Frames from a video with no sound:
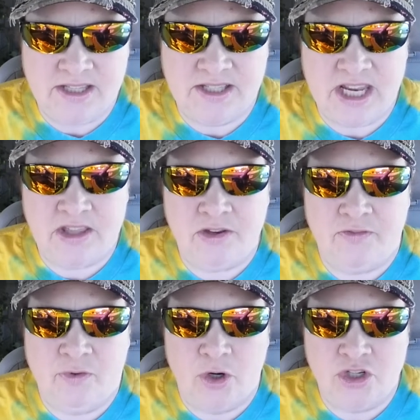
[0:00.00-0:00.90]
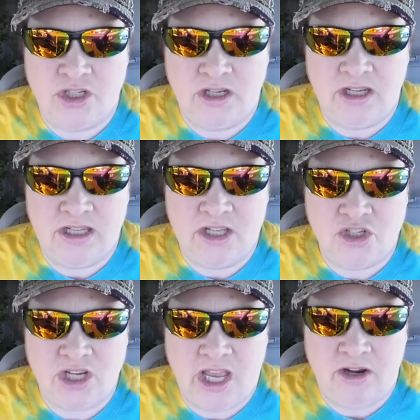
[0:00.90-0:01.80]
and seek their fortune in the
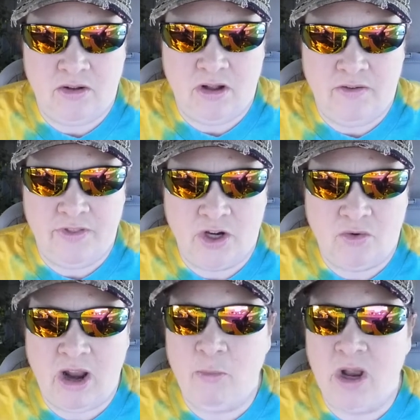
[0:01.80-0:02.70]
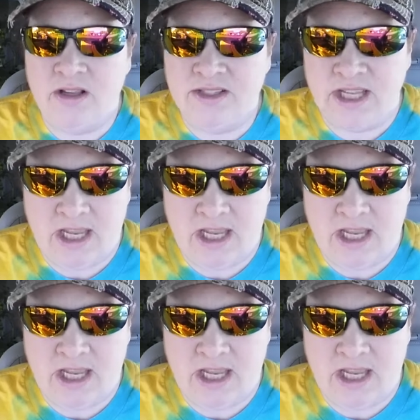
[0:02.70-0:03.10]
shadow of the Cromwell's